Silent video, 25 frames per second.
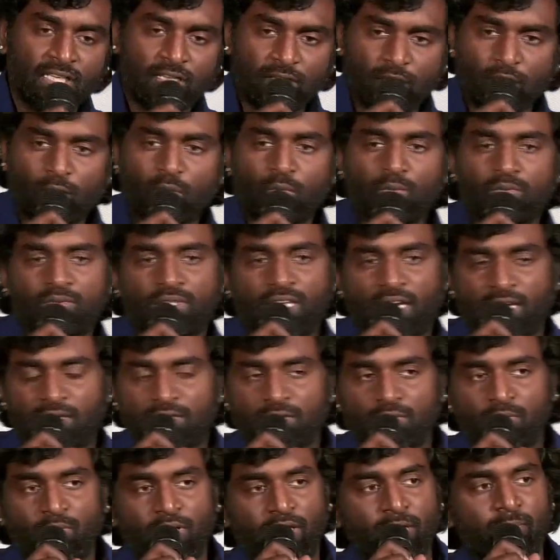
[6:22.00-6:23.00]
now thanks
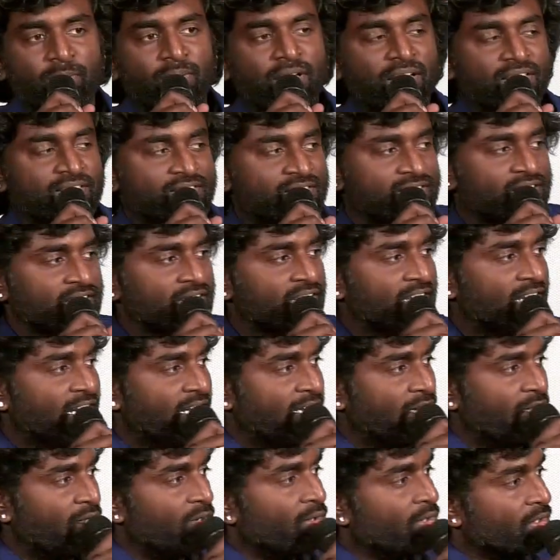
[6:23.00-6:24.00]
to IMAX
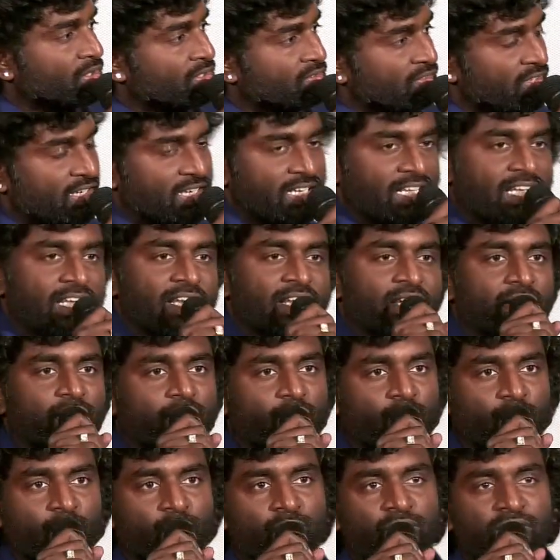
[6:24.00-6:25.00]
and INOX, we are taking it
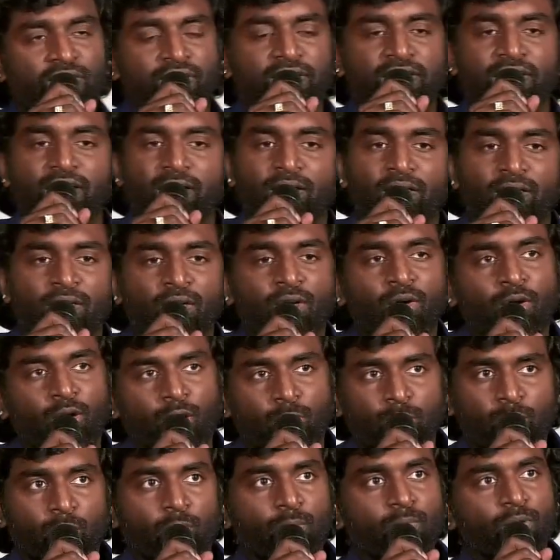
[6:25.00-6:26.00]
all over India or
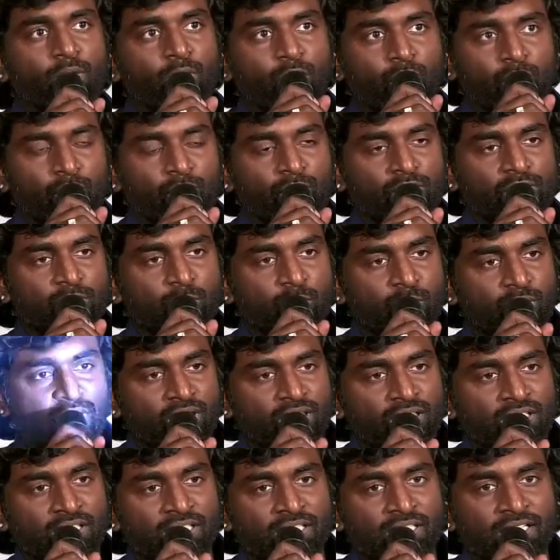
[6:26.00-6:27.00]
probably all over the
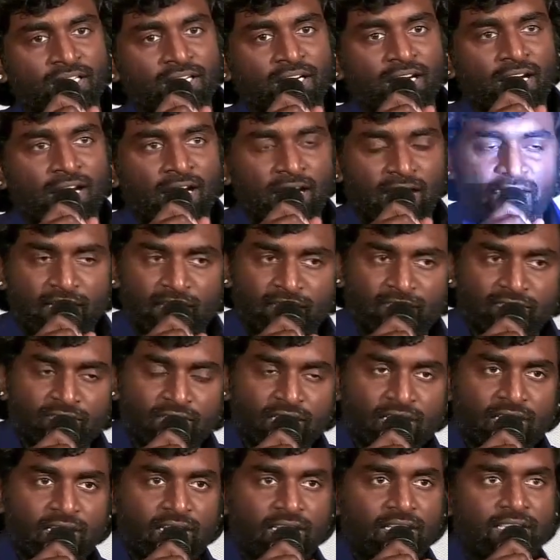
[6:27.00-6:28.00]
world. And
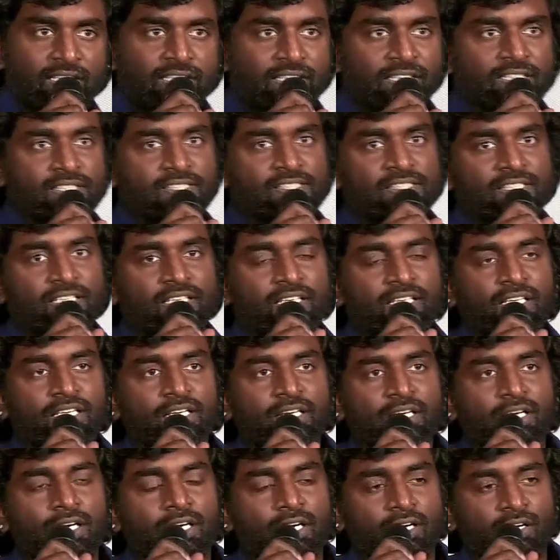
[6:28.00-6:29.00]
definitely it is a
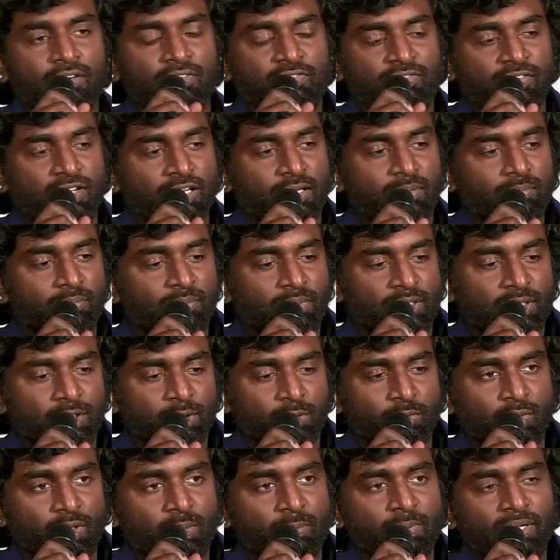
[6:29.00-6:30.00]
film you
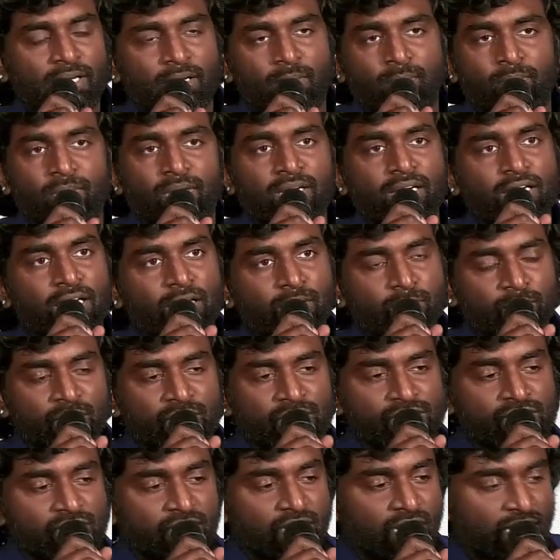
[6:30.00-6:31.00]
will be completely
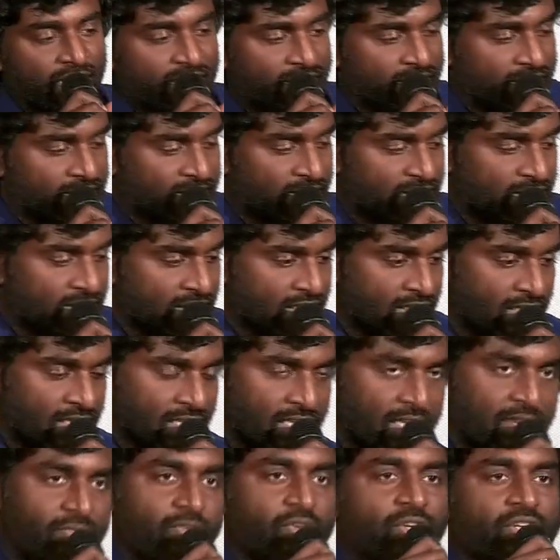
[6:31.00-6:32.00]
immersed in, and
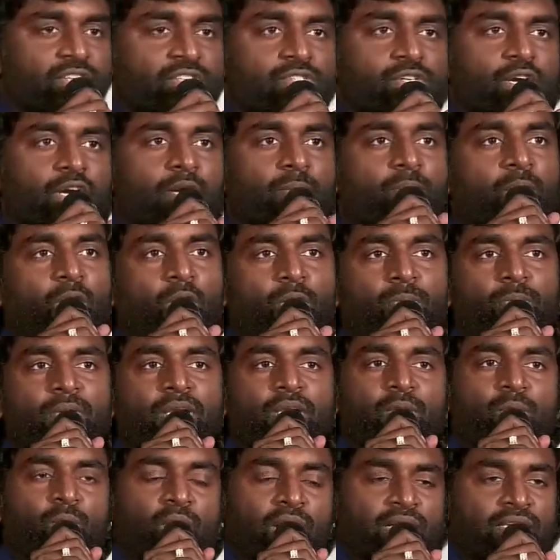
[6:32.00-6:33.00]
if you enjoyed
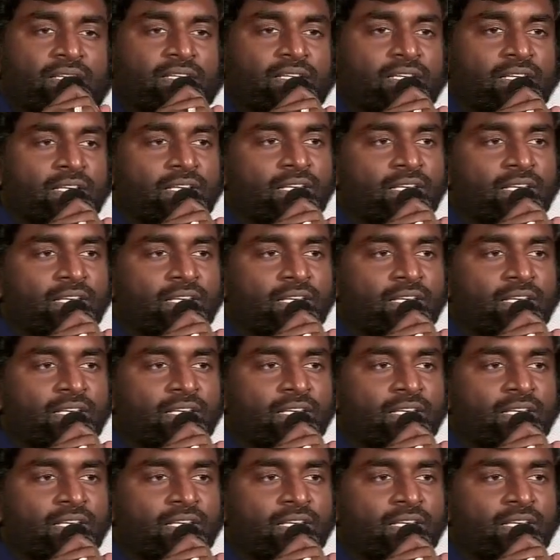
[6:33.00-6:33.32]
Baahubali 1,